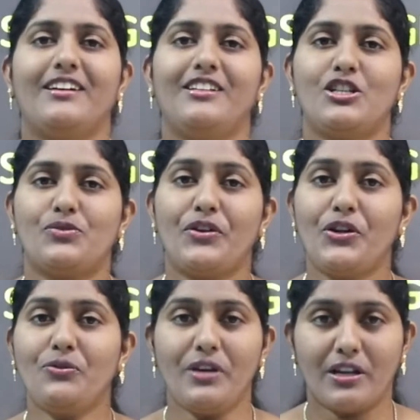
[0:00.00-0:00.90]
In this
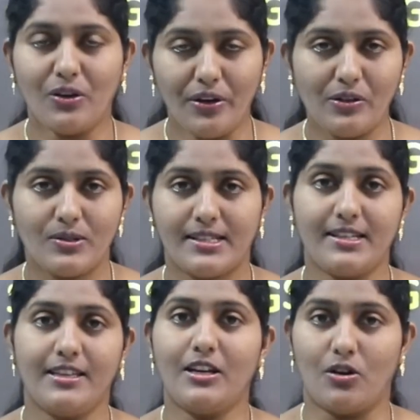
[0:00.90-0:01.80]
video, we are going to
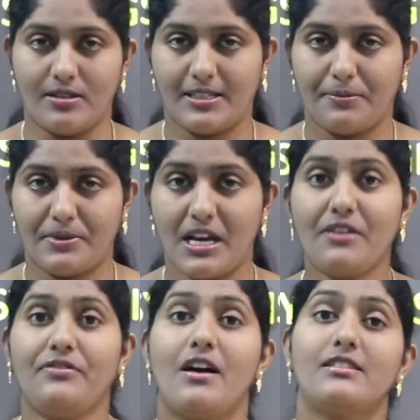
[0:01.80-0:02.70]
see the concept
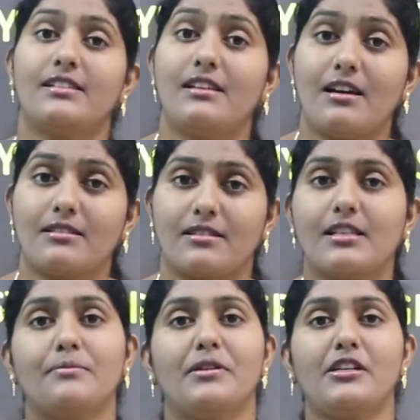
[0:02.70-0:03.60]
of
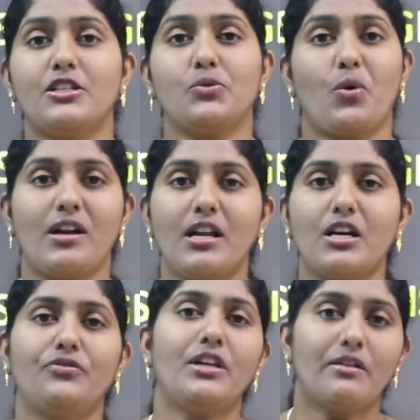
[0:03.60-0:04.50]
syllogism. It is one
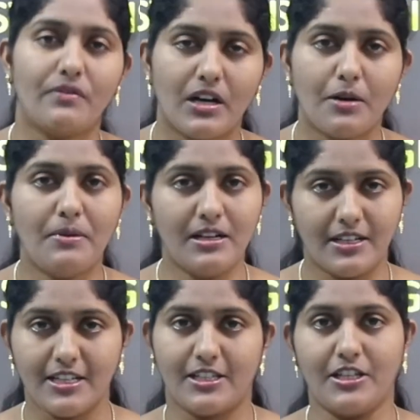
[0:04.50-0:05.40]
of the verbal
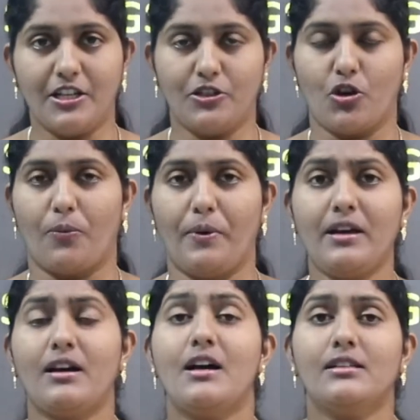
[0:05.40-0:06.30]
reasoning topic.